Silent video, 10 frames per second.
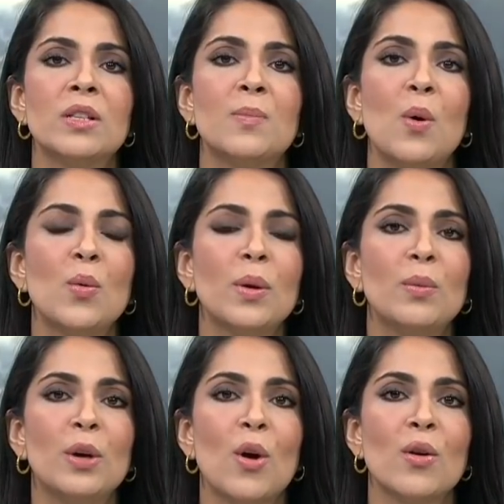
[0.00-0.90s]
spoke with
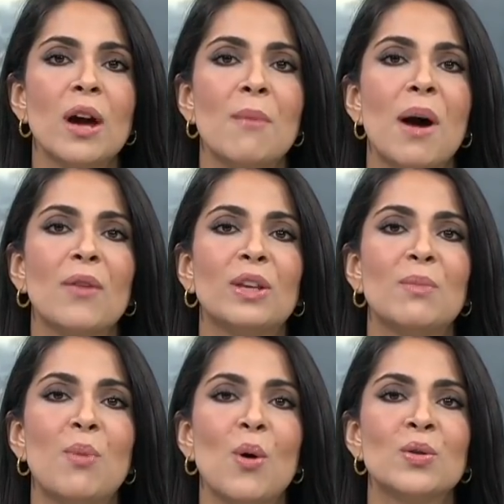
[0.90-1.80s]
WION about the
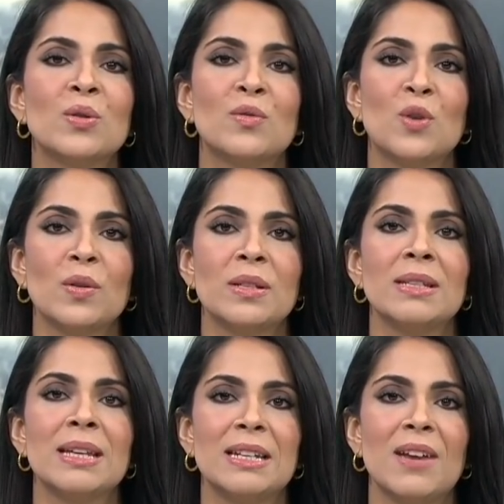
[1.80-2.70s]
importance of
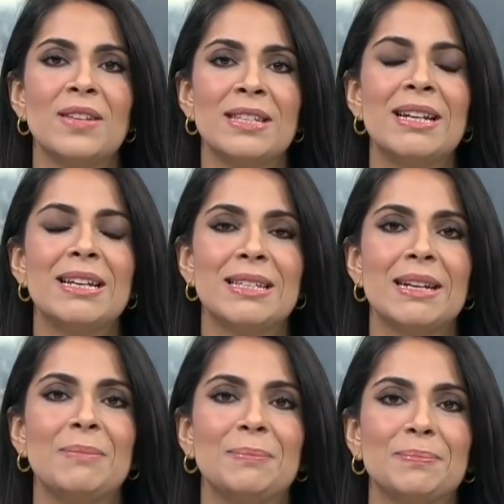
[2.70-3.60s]
Johnson's India visit. Listen
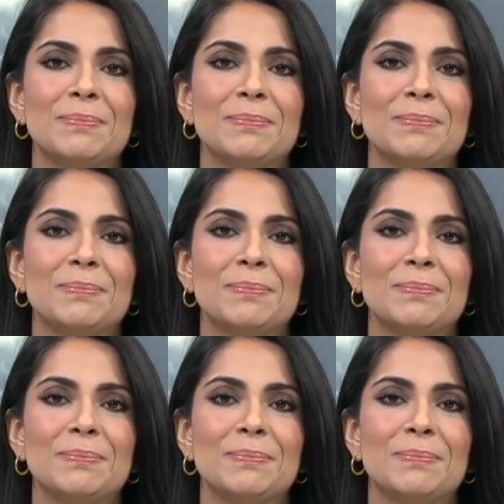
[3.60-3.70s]
in.